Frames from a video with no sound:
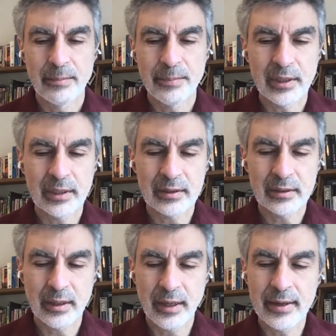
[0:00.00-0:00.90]
But
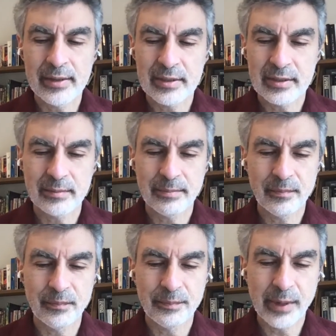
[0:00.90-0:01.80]
as
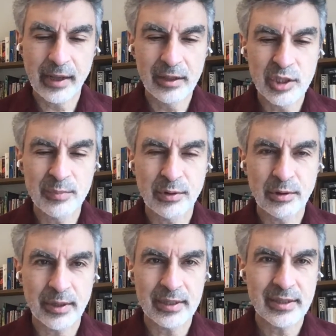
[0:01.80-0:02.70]
biology
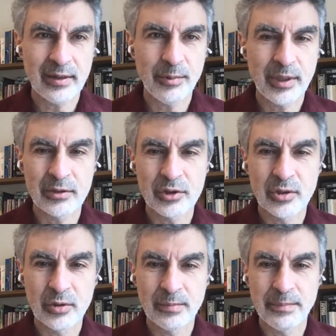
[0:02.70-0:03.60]
progressed and we
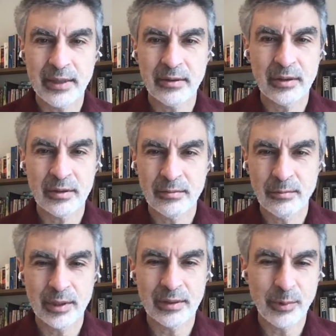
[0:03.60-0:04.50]
understood better
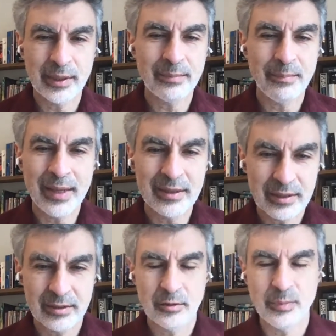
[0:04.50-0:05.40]
what, what it meant
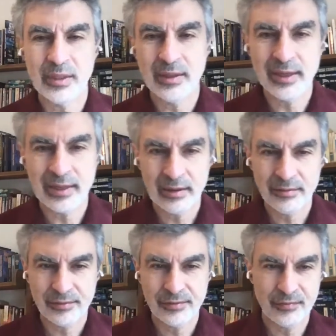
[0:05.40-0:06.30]
to be
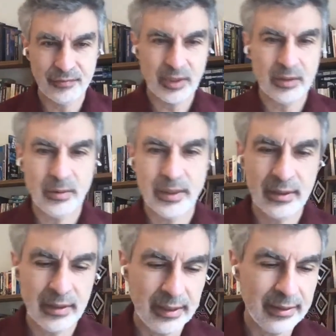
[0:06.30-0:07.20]
alive, you know,
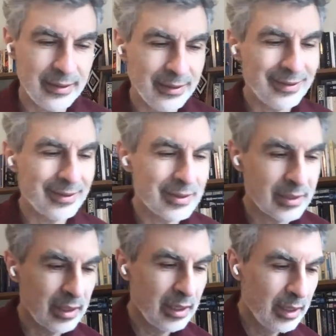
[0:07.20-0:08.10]
and, and that there's,